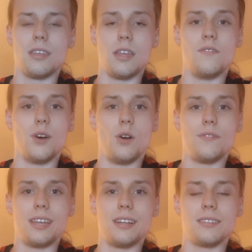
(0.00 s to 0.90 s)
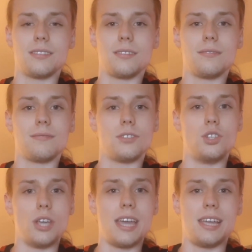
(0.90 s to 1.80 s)
involving
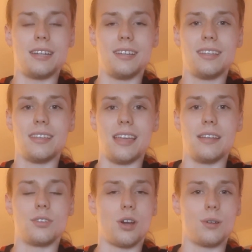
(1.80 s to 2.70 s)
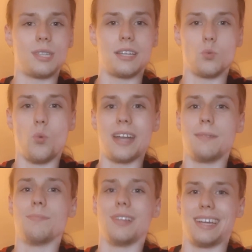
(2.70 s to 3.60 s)
Jane and Tarzan's
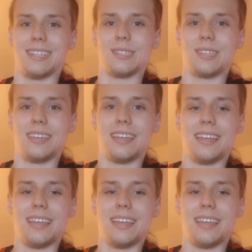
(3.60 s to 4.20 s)
wedding plans.